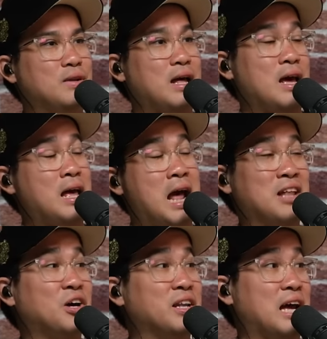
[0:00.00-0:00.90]
I, I
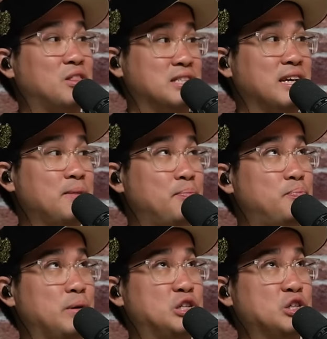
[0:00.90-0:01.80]
thought I, the second
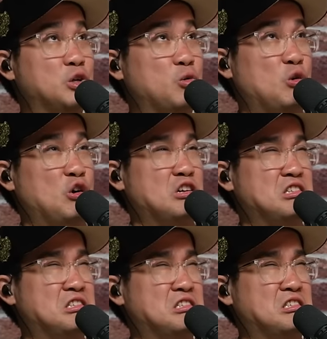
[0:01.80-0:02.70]
picture
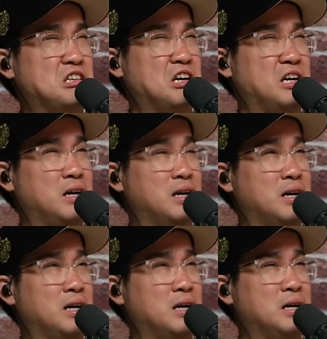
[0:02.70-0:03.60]
was
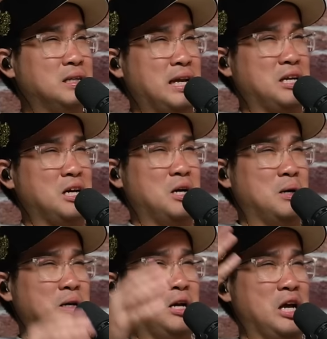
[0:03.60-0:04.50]
uh like
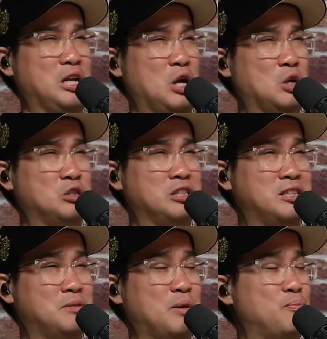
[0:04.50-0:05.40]
uh an
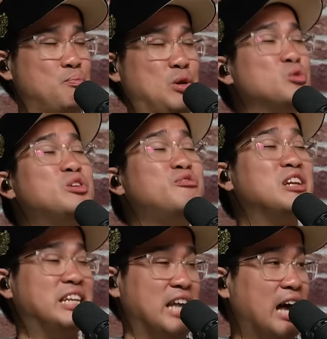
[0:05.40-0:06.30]
altar, but
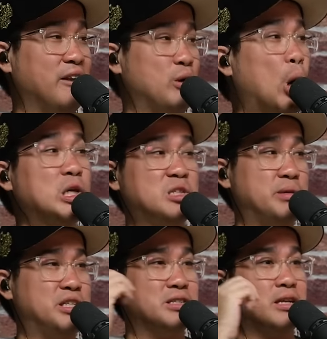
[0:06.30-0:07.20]
beautifully done with all his
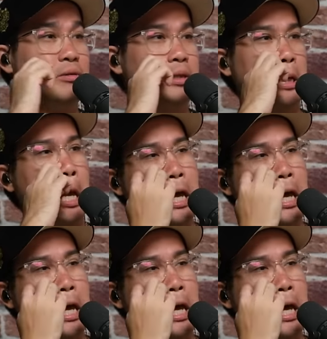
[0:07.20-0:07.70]
pictures and everything.